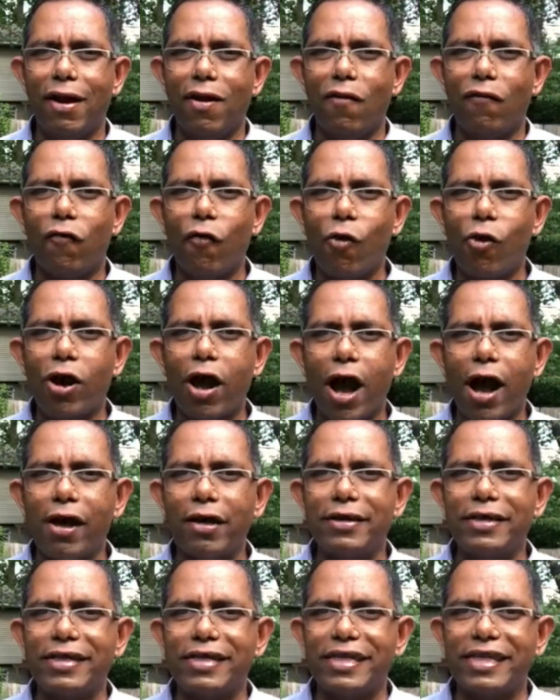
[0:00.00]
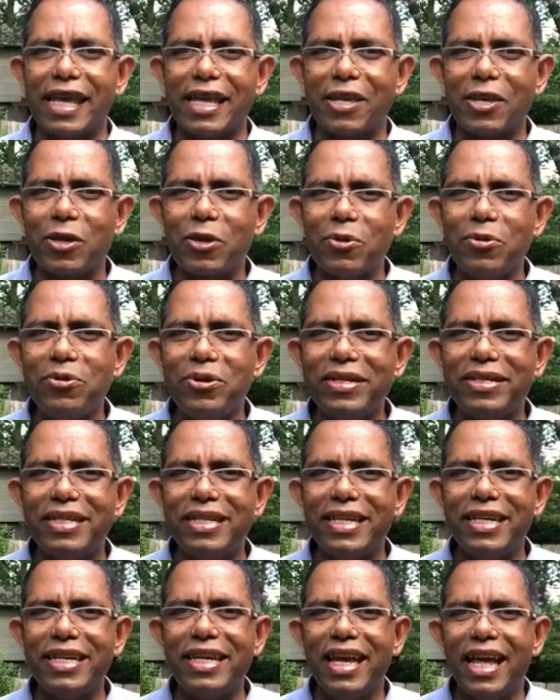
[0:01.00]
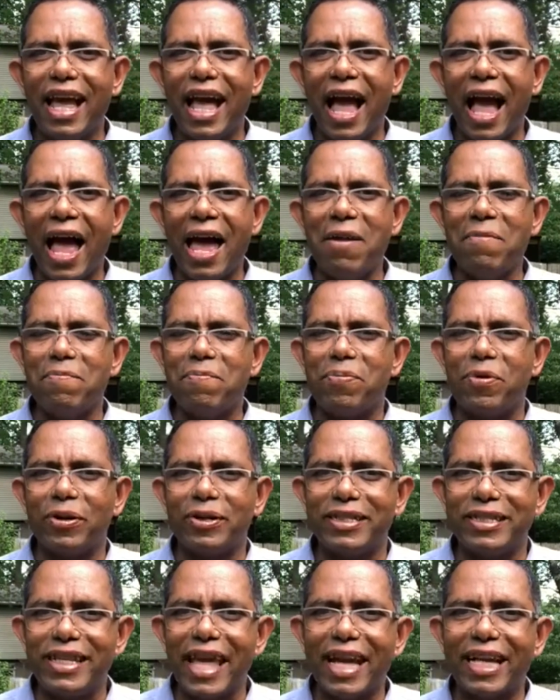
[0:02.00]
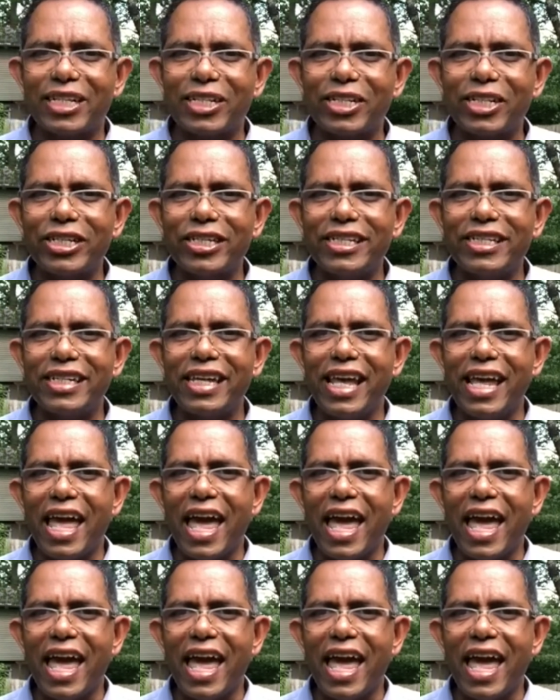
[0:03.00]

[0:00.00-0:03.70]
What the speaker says: for God's security and protection